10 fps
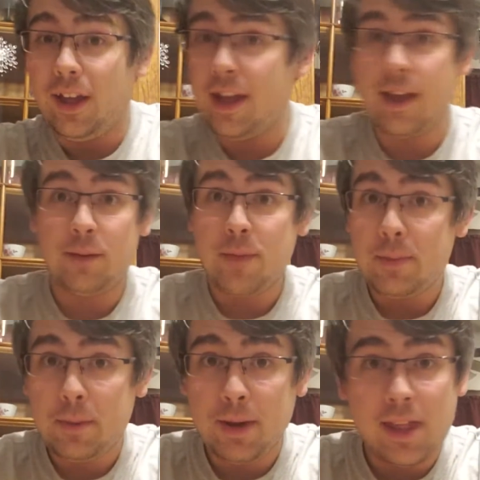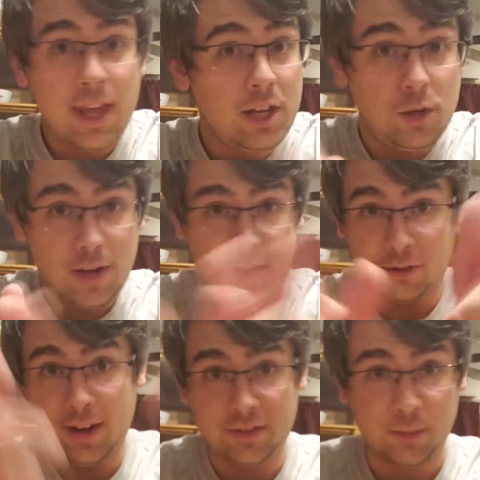And maybe by then you guys
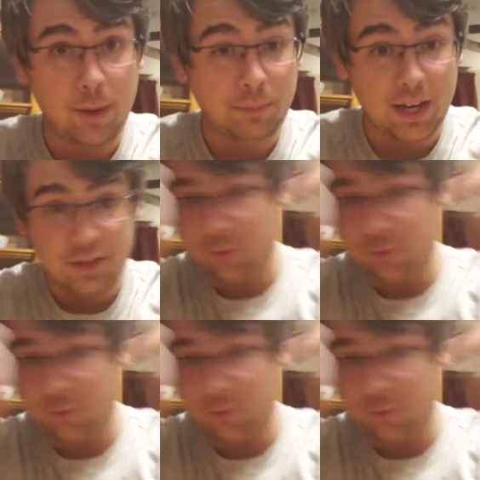will have some updates